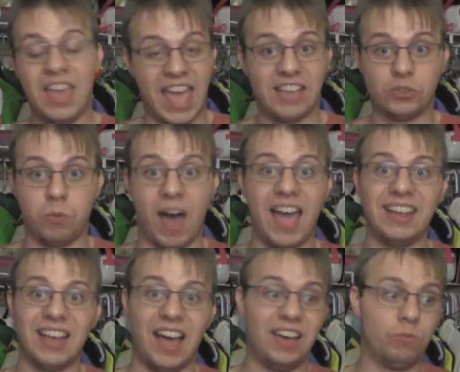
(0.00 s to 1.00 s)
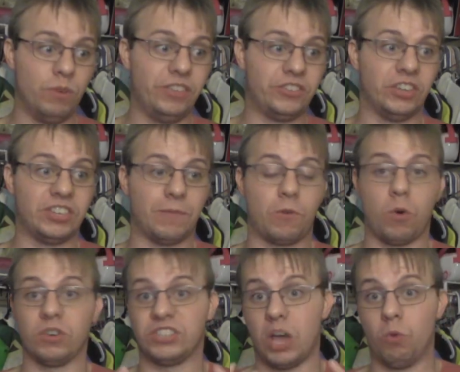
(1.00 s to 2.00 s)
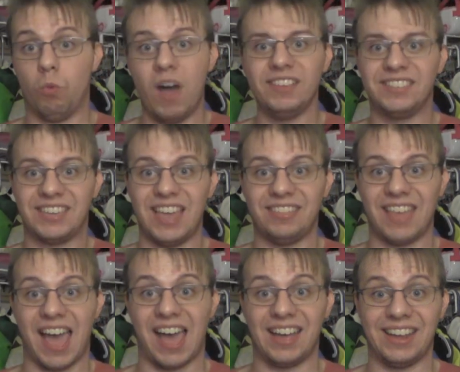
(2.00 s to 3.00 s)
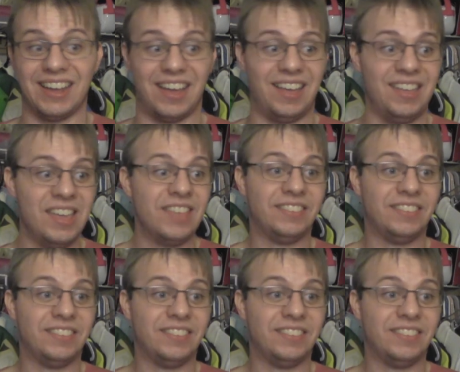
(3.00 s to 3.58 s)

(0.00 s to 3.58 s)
Hence why, uh, which is, of course, uh, one skit that I uh,